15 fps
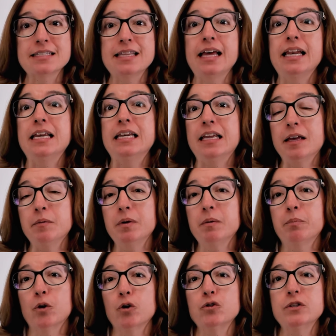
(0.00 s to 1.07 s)
that inhibit
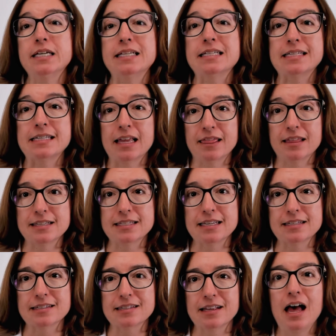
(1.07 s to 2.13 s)
protein
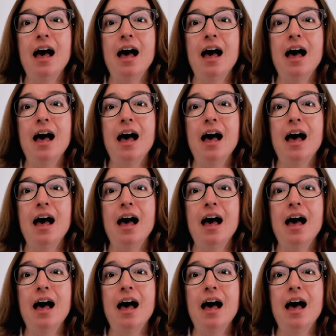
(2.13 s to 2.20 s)
synthesis.